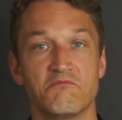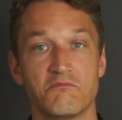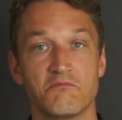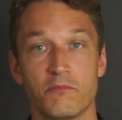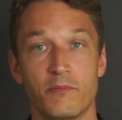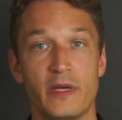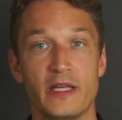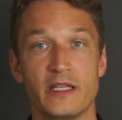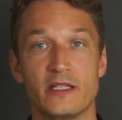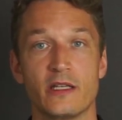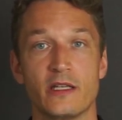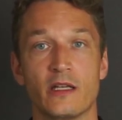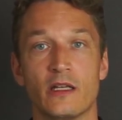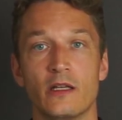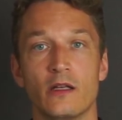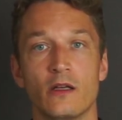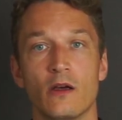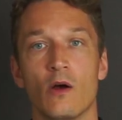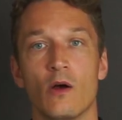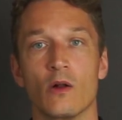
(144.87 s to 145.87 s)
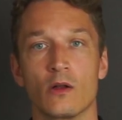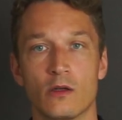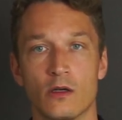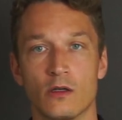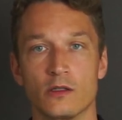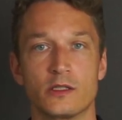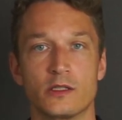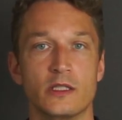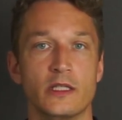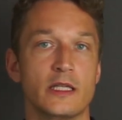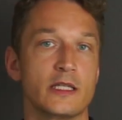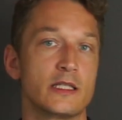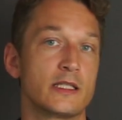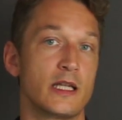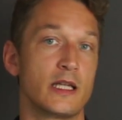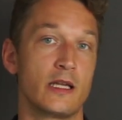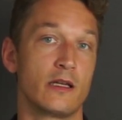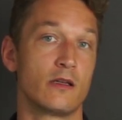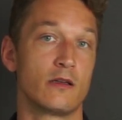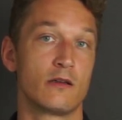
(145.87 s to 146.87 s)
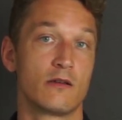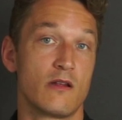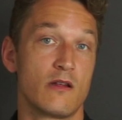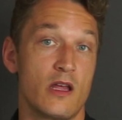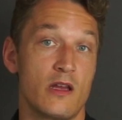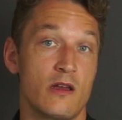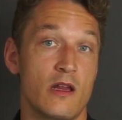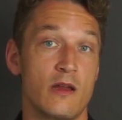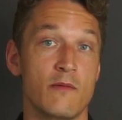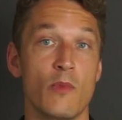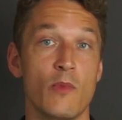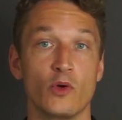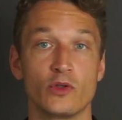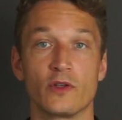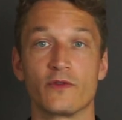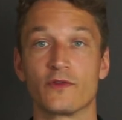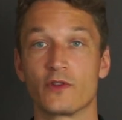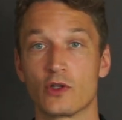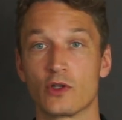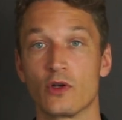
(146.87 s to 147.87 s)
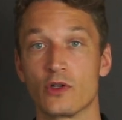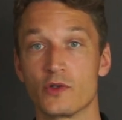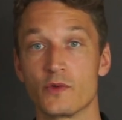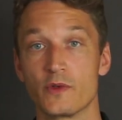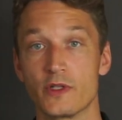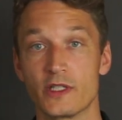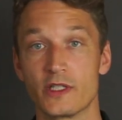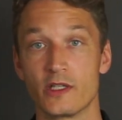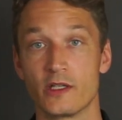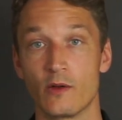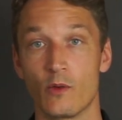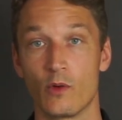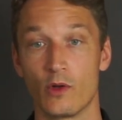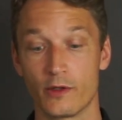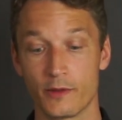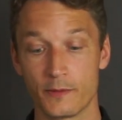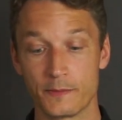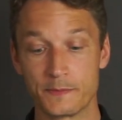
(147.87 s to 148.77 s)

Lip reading: basically all continents and most of the countries in the world.